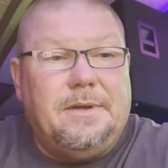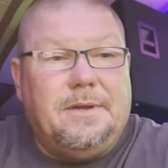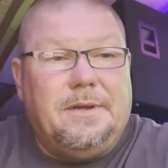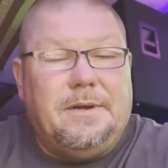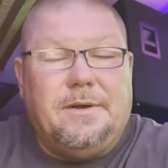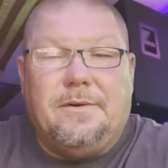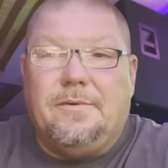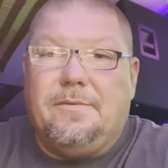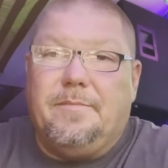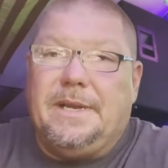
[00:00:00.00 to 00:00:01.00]
you
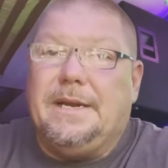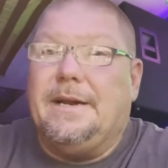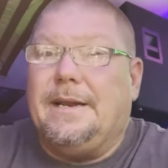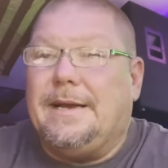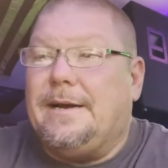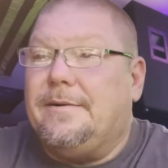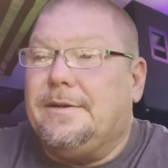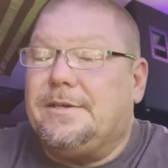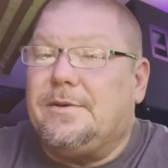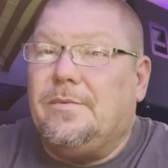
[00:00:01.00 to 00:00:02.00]
know, be the
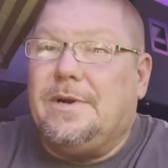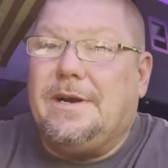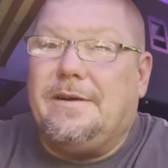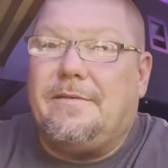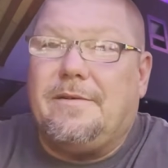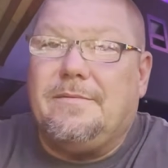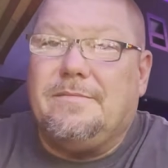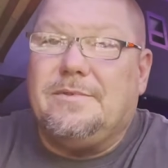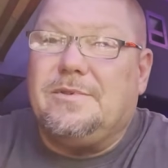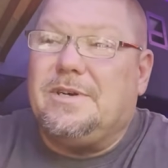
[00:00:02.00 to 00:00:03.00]
loudest or whatever.
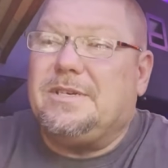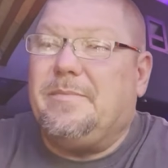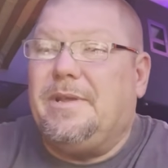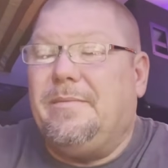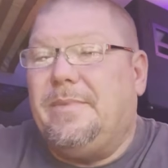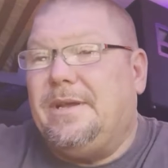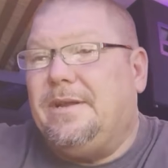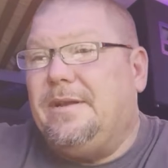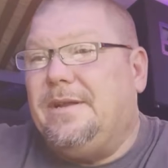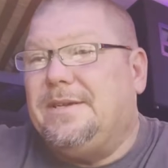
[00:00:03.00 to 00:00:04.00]
Trust me,
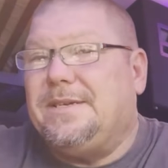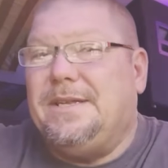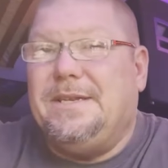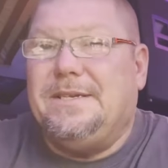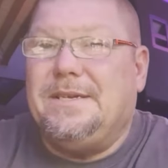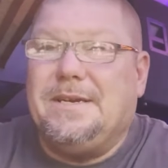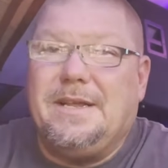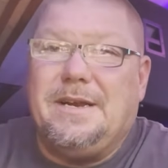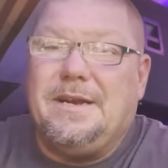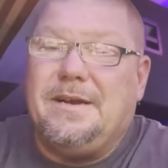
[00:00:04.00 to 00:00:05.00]
man, it's easy to
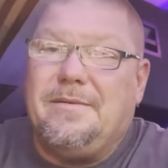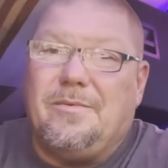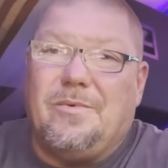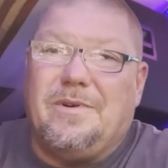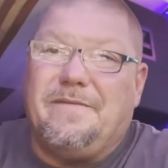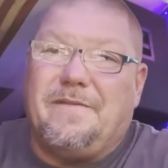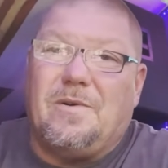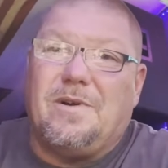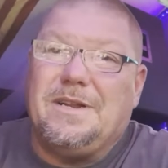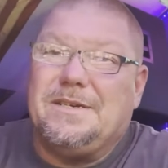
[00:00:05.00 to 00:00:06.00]
get into
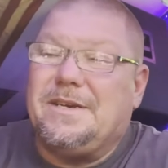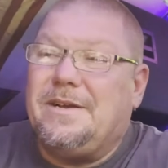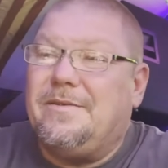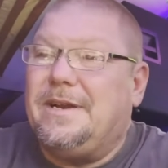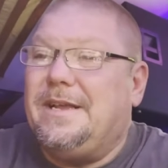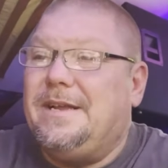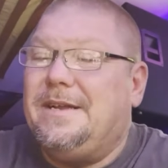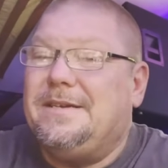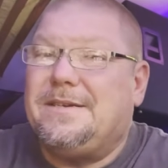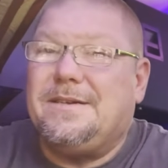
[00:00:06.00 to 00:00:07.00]
140s
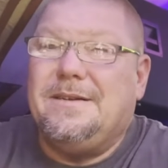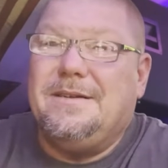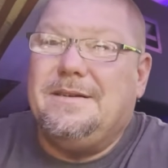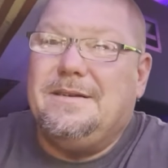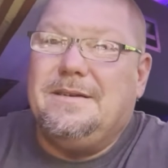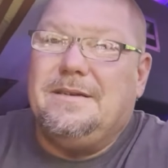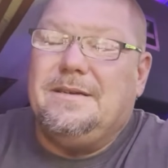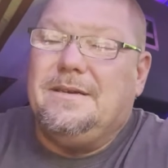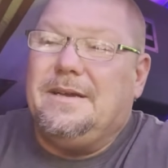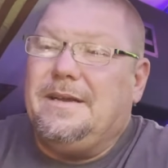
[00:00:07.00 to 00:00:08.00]
nowadays,
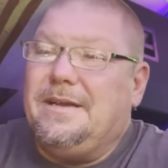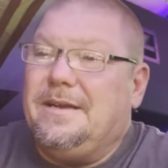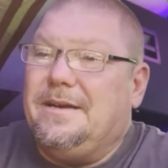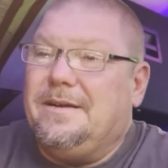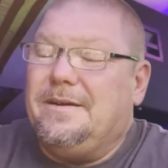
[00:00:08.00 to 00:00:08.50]
and